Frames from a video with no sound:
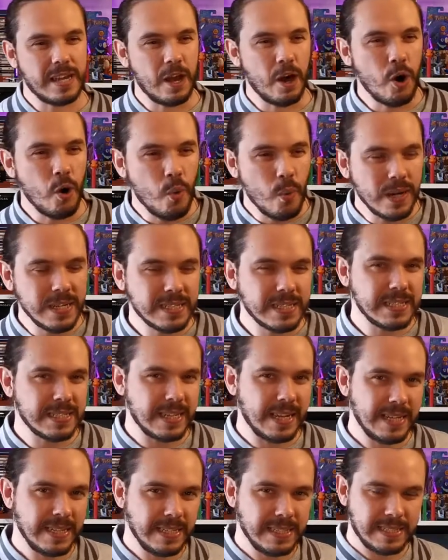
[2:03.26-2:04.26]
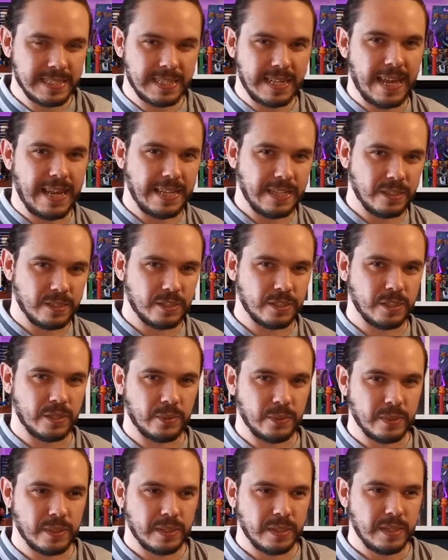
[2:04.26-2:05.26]
I always intended to get
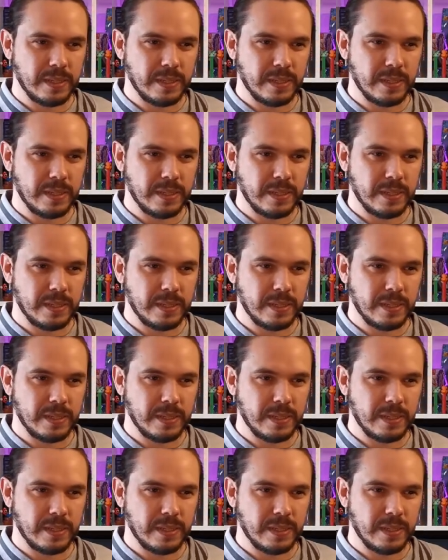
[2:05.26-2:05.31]
into